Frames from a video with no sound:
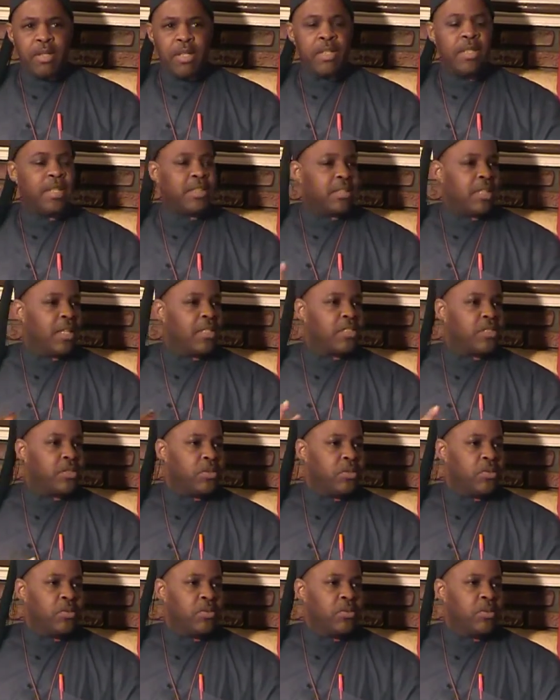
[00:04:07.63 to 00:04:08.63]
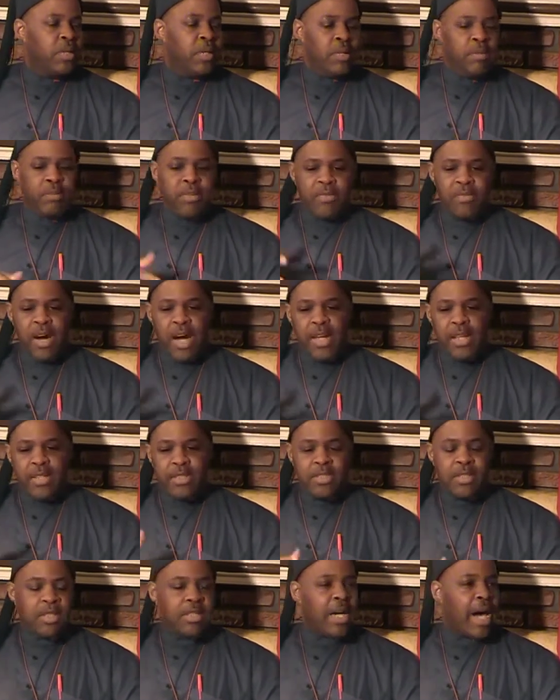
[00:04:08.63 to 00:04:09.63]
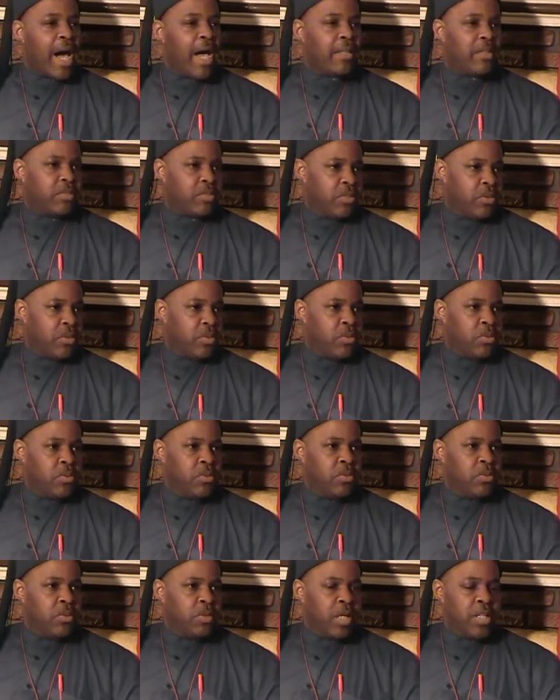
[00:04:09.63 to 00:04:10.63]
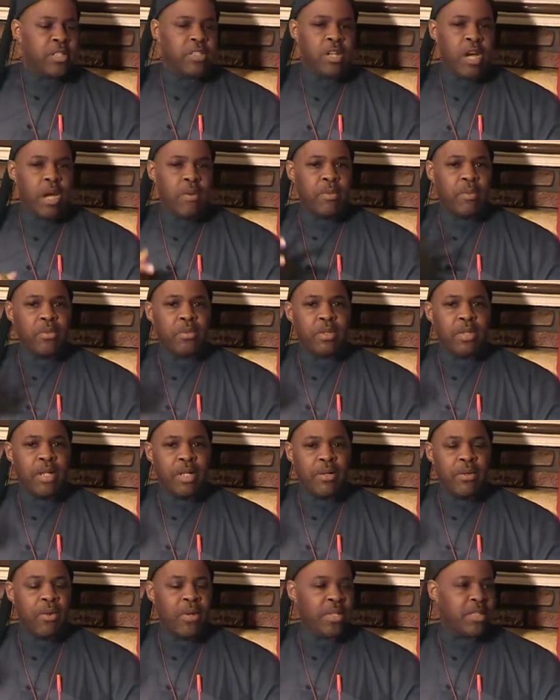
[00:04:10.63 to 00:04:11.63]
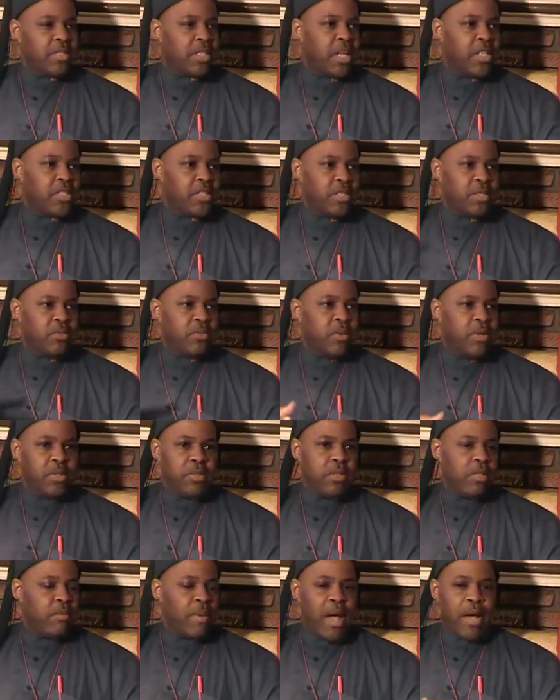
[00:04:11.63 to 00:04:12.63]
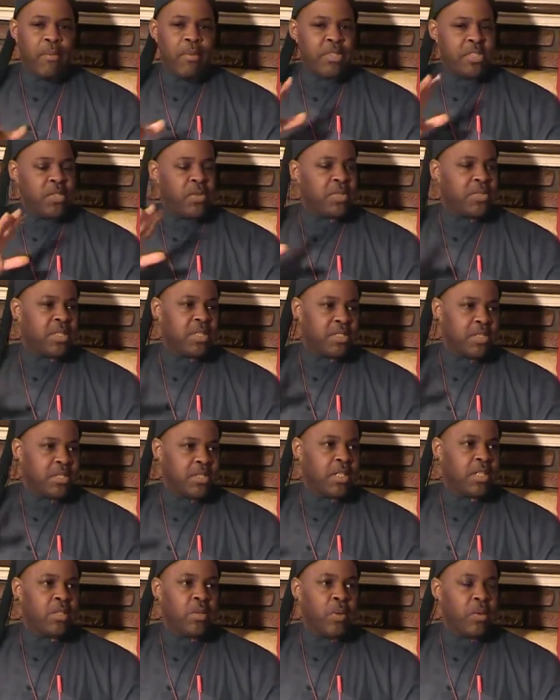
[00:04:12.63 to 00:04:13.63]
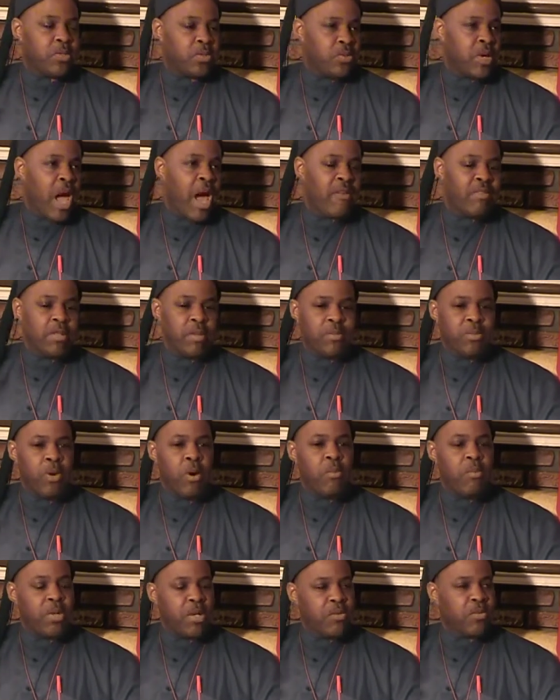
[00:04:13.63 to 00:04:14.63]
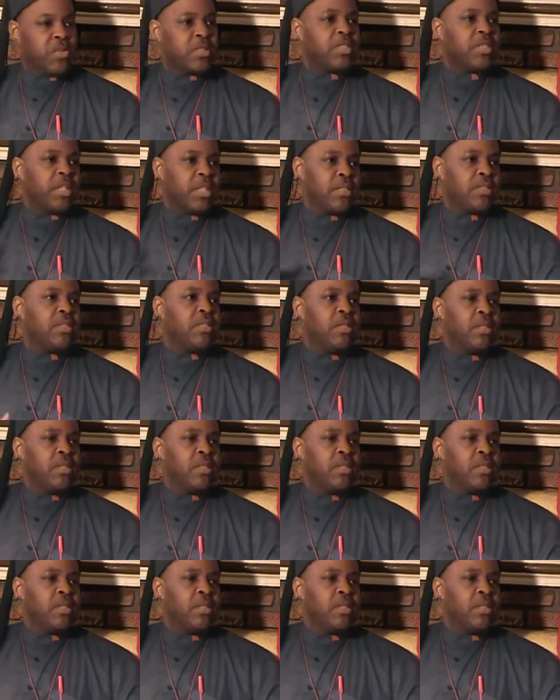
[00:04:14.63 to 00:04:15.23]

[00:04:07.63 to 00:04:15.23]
Let's say that you provided zakat to a charitable organization, no matter what jurisdiction it's in, as long as you have an appropriate receipt.